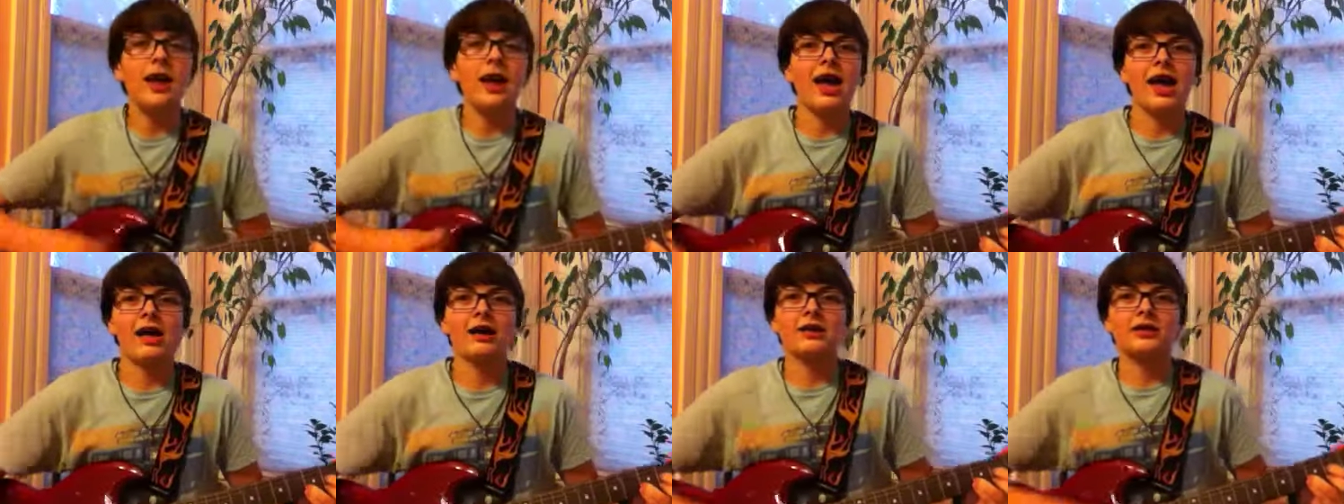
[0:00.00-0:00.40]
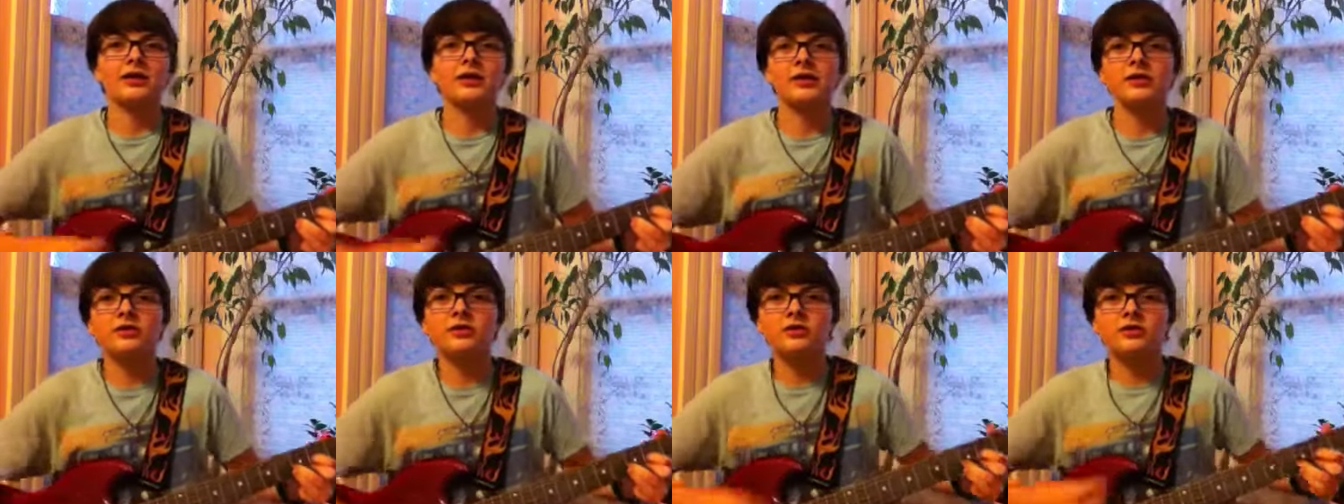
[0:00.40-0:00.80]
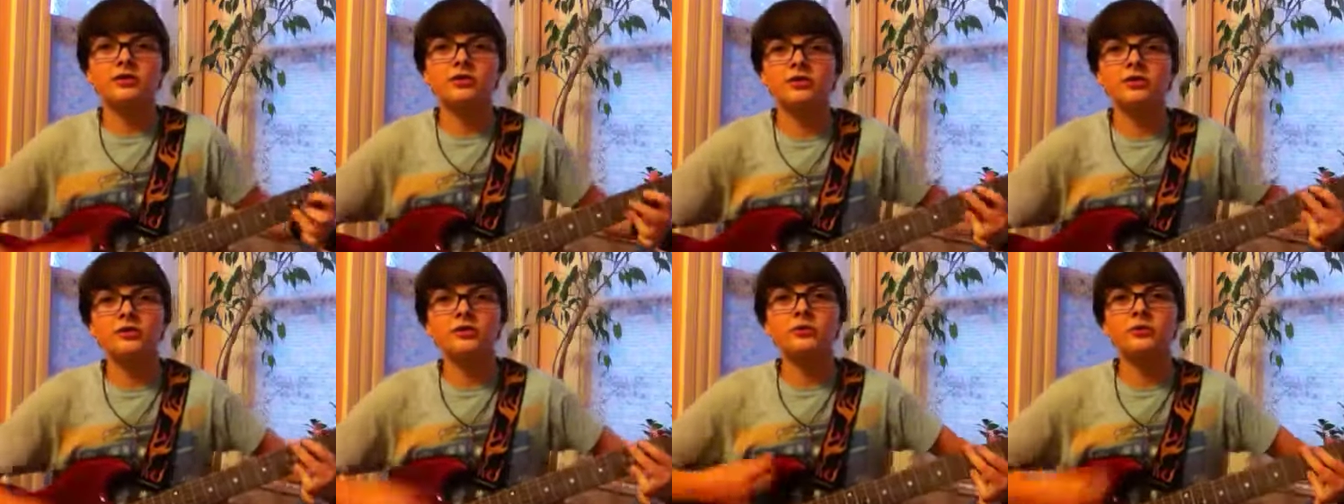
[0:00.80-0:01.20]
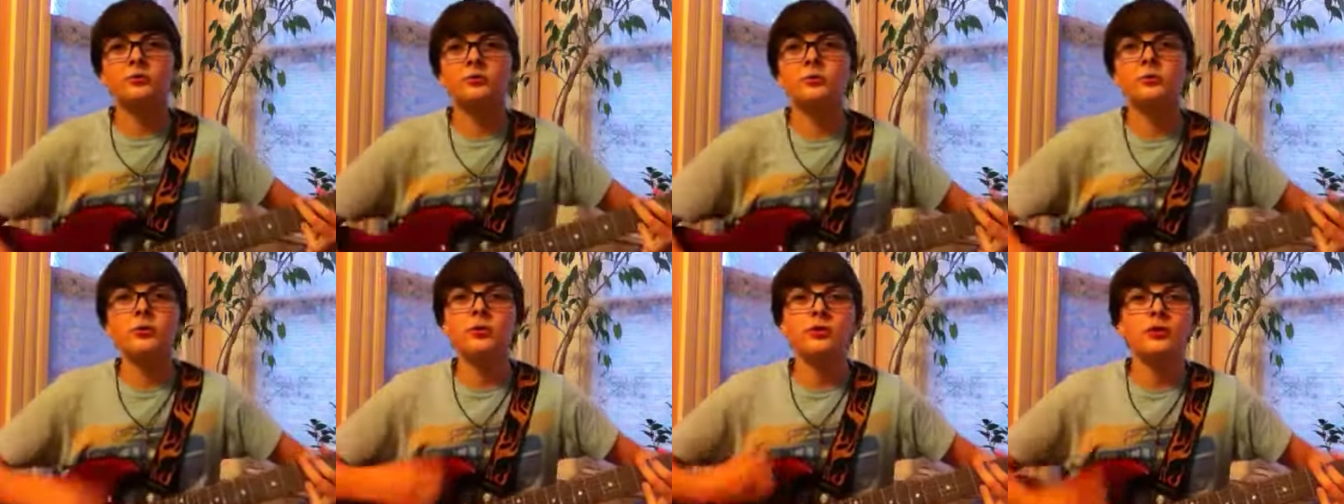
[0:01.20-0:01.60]
And here's to
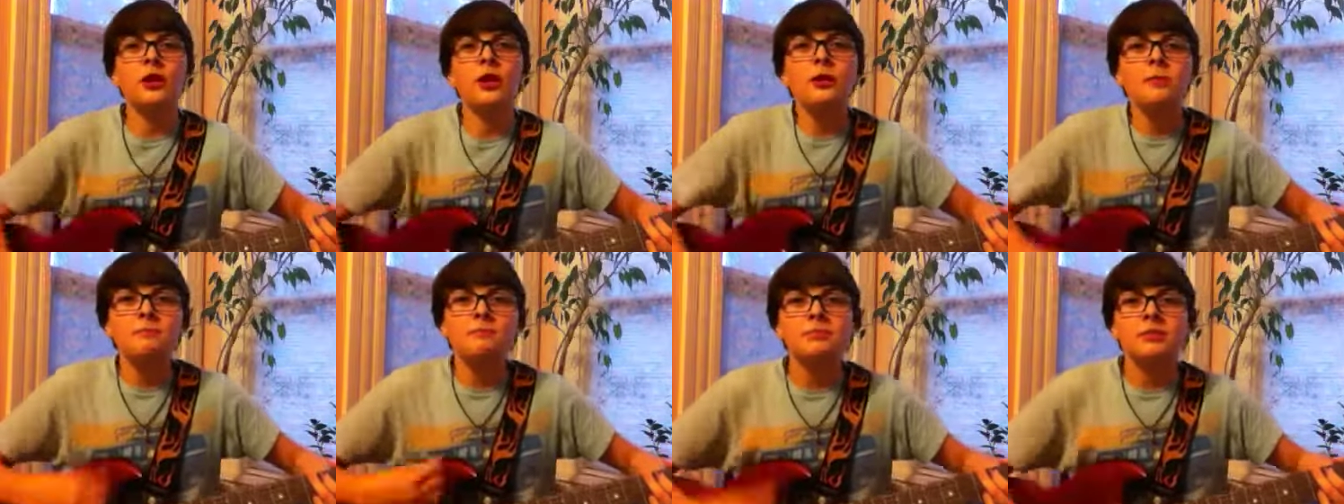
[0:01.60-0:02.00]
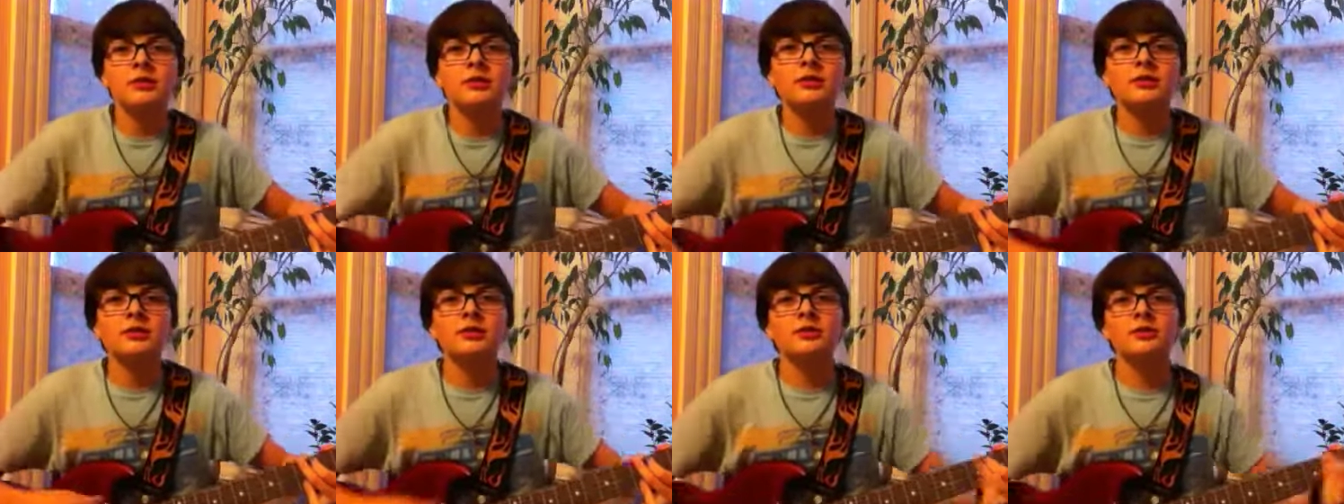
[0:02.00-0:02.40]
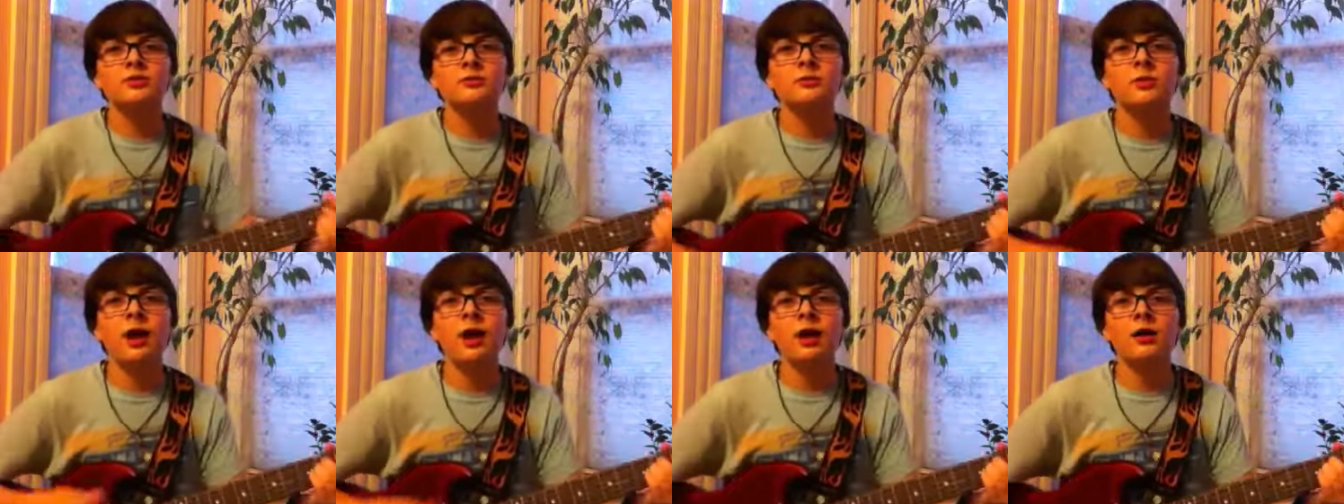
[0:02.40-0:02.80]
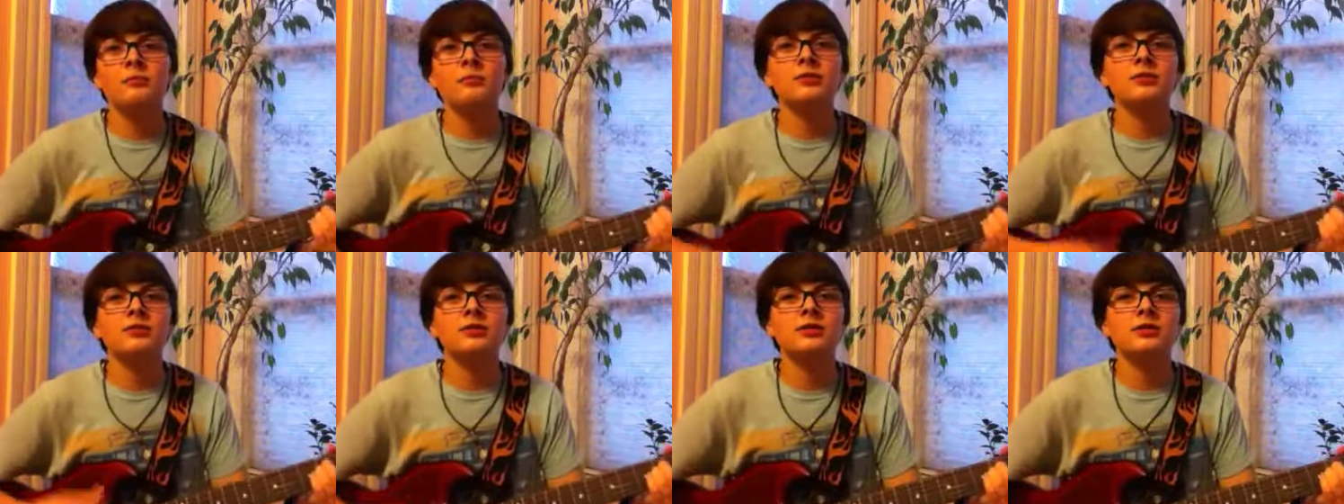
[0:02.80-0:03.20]
you, Mrs.
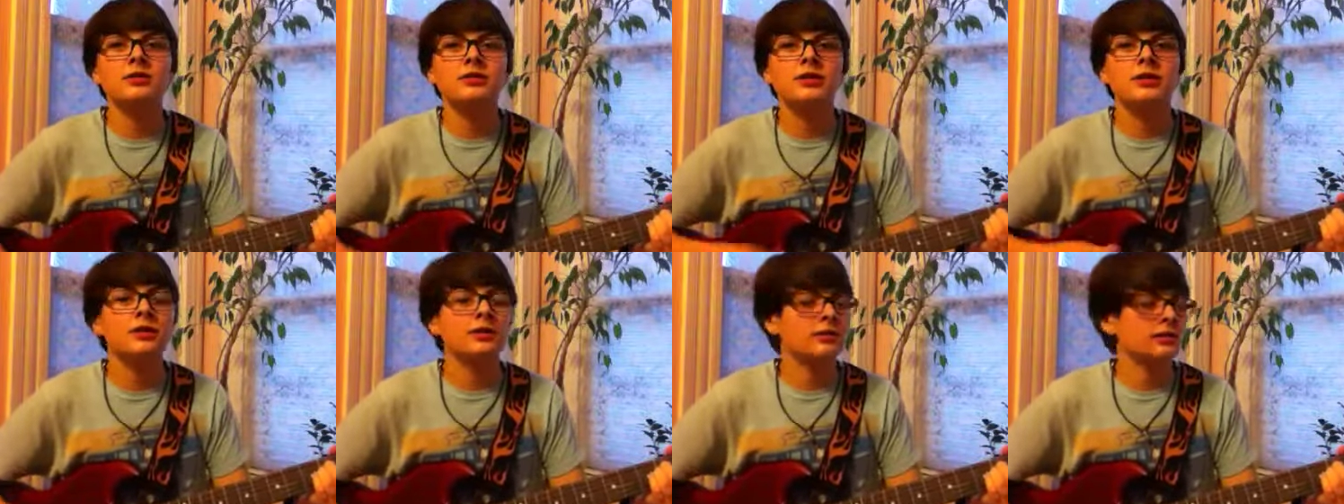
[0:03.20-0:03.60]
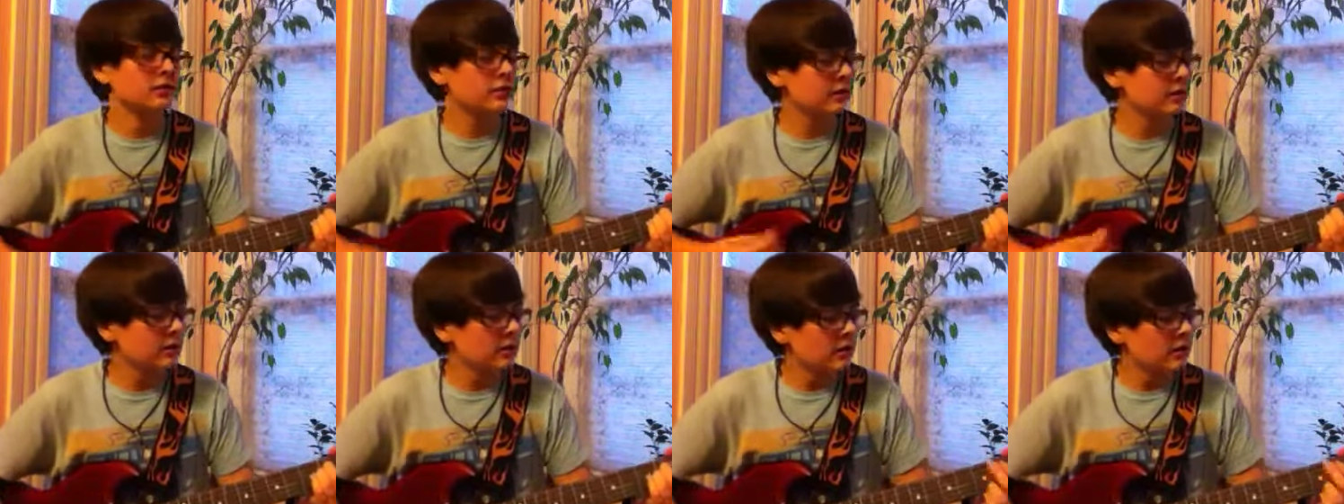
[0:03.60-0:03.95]
Robinson.